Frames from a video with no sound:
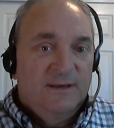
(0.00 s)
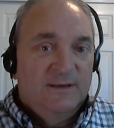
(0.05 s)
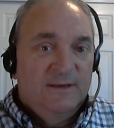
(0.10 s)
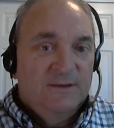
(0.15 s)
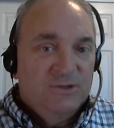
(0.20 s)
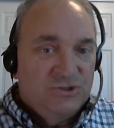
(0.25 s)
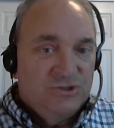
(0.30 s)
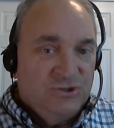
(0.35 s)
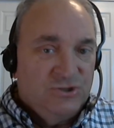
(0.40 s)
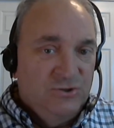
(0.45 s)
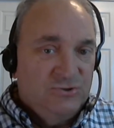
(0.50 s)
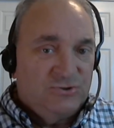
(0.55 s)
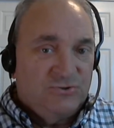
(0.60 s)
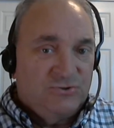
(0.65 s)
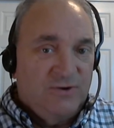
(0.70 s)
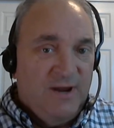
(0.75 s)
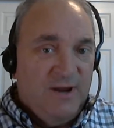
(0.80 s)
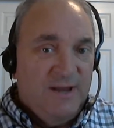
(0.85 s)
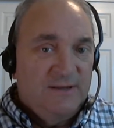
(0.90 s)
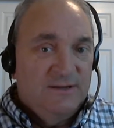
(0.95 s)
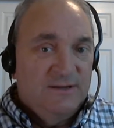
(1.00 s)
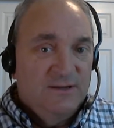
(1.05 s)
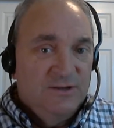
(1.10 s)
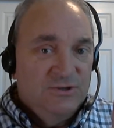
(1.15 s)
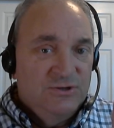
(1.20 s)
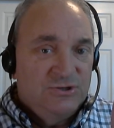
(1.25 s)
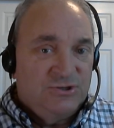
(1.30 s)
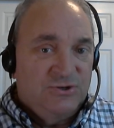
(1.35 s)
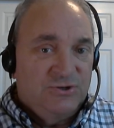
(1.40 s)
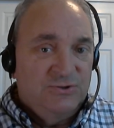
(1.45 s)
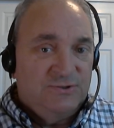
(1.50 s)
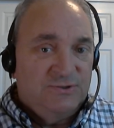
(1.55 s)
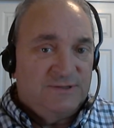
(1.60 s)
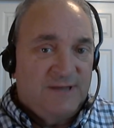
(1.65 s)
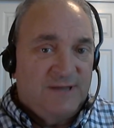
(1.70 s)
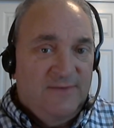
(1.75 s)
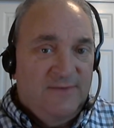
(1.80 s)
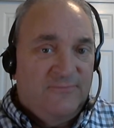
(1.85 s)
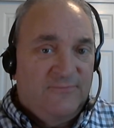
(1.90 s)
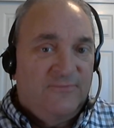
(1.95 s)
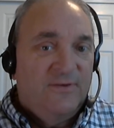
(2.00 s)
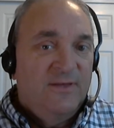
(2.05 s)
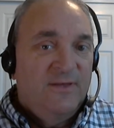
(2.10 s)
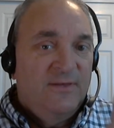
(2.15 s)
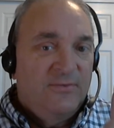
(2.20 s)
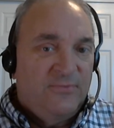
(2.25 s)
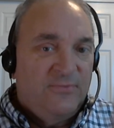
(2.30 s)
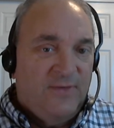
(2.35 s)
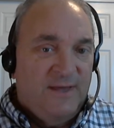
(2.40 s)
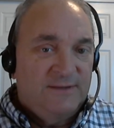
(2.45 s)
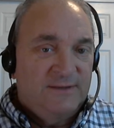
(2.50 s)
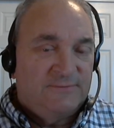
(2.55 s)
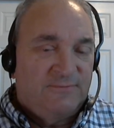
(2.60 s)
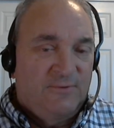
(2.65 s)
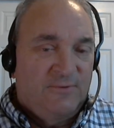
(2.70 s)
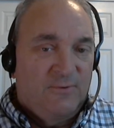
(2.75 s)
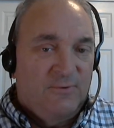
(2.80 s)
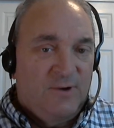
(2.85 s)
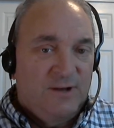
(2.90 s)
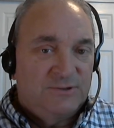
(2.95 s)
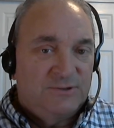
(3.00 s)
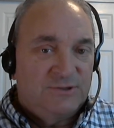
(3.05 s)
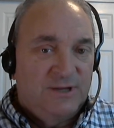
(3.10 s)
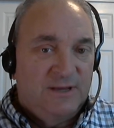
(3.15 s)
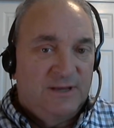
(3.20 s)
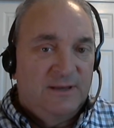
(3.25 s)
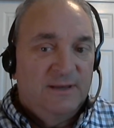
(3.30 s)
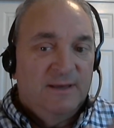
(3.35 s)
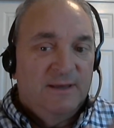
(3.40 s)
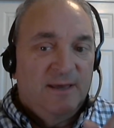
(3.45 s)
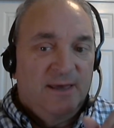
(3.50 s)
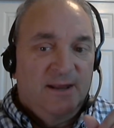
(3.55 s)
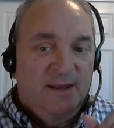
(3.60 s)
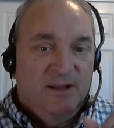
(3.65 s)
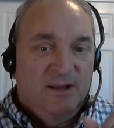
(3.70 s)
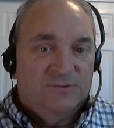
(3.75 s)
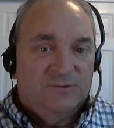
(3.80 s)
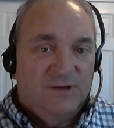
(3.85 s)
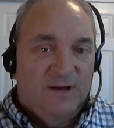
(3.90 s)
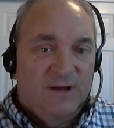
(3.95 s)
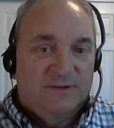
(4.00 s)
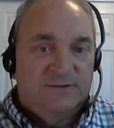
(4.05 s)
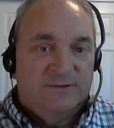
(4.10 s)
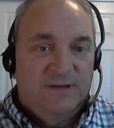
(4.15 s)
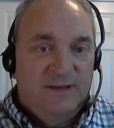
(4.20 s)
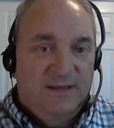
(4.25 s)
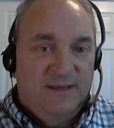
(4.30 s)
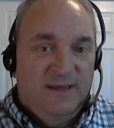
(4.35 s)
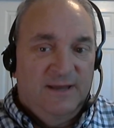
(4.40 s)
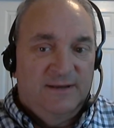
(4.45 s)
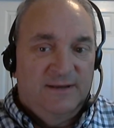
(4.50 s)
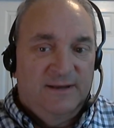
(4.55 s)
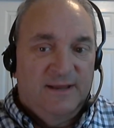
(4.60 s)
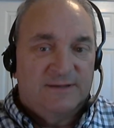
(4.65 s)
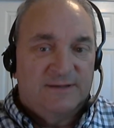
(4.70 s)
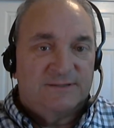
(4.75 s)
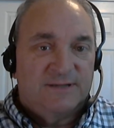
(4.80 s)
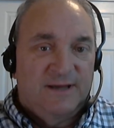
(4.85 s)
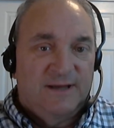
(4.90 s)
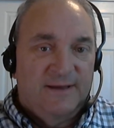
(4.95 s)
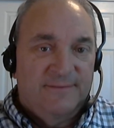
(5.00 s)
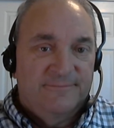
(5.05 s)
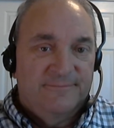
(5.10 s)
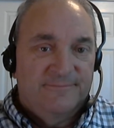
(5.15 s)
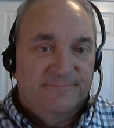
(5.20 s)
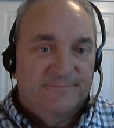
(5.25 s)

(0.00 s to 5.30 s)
Shoot straight, shoot safe. Thanks for watching, and I'll talk to you again next time.